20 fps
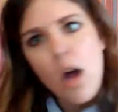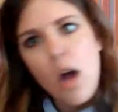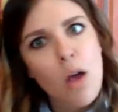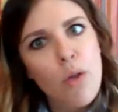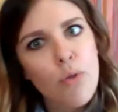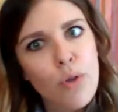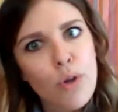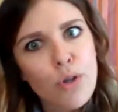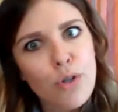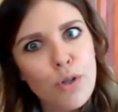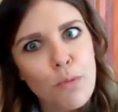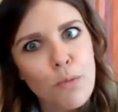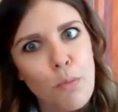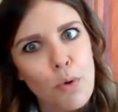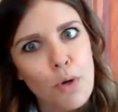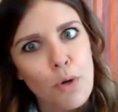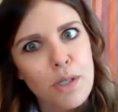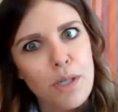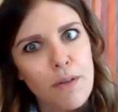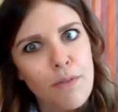There's some
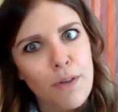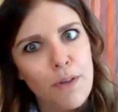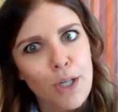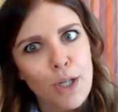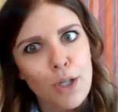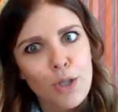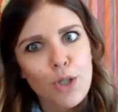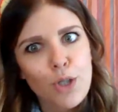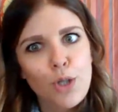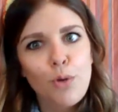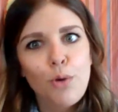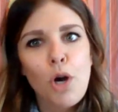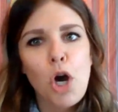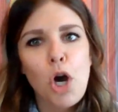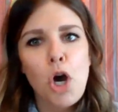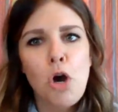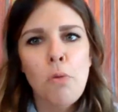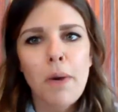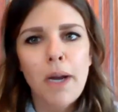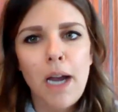more stuff in here too.
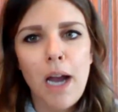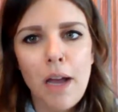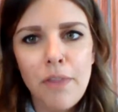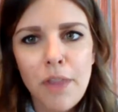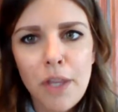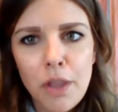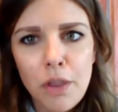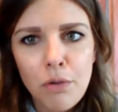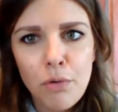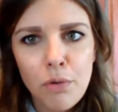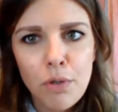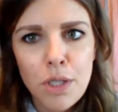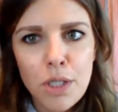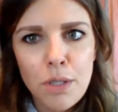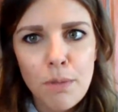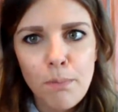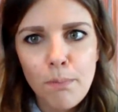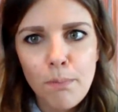Oh my God, they threw in some